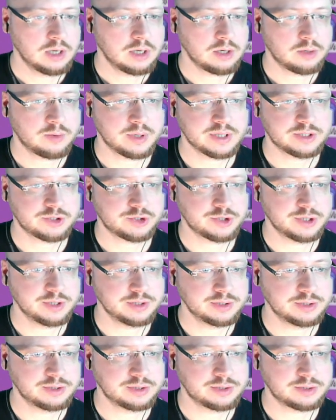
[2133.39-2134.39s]

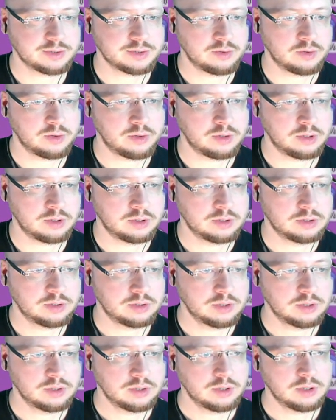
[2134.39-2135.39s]
questions or
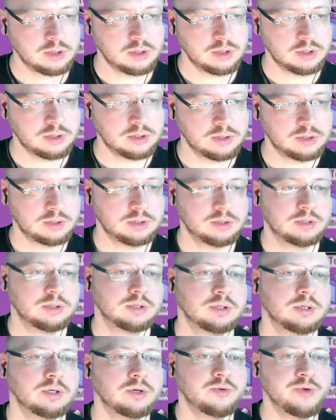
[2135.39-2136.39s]

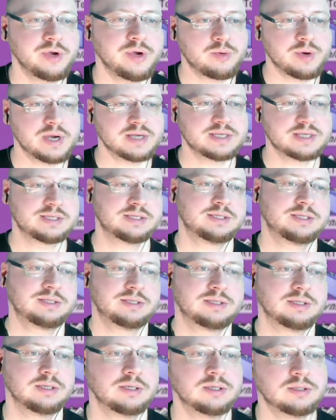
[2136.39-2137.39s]

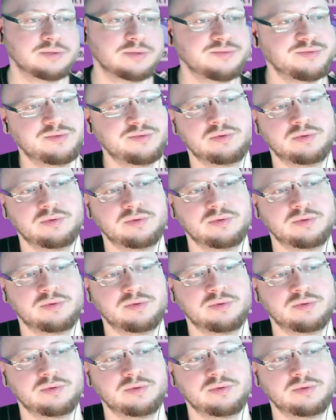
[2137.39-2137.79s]
requests of